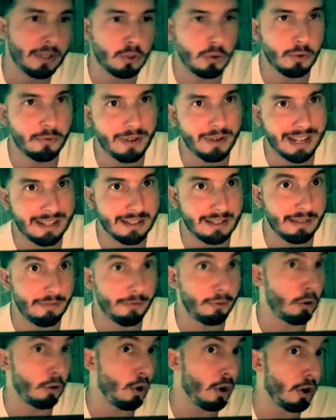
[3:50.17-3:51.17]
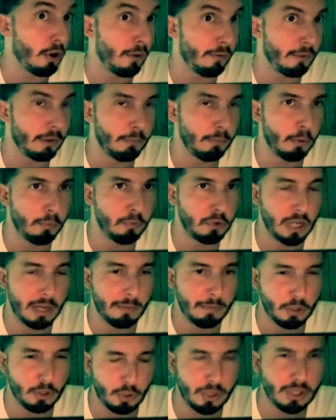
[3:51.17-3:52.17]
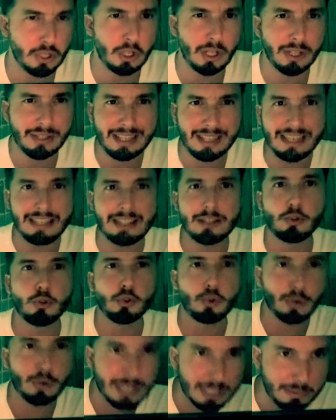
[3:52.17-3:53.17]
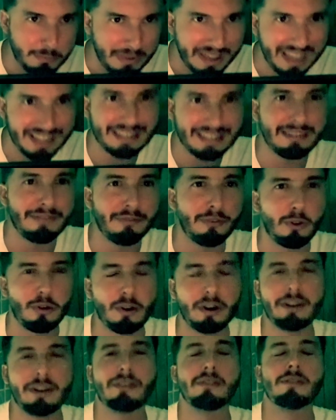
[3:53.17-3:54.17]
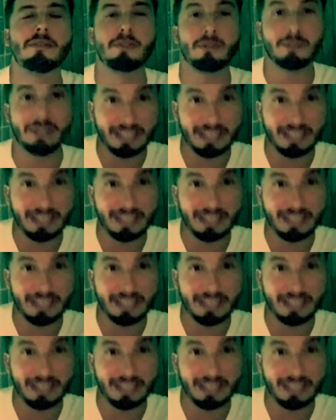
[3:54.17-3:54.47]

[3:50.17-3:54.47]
to find the floor of the pulp chamber. So it's not easy to trespass the floor, you know.